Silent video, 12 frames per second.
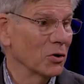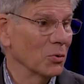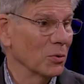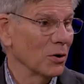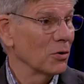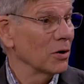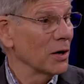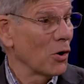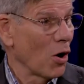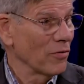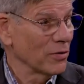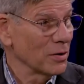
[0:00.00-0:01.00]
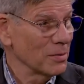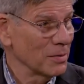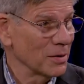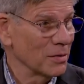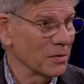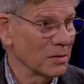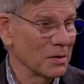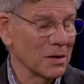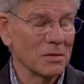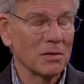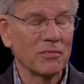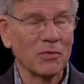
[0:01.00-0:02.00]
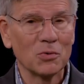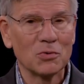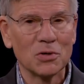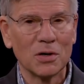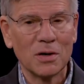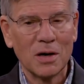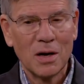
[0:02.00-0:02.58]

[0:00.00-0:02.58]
you early and often in the future.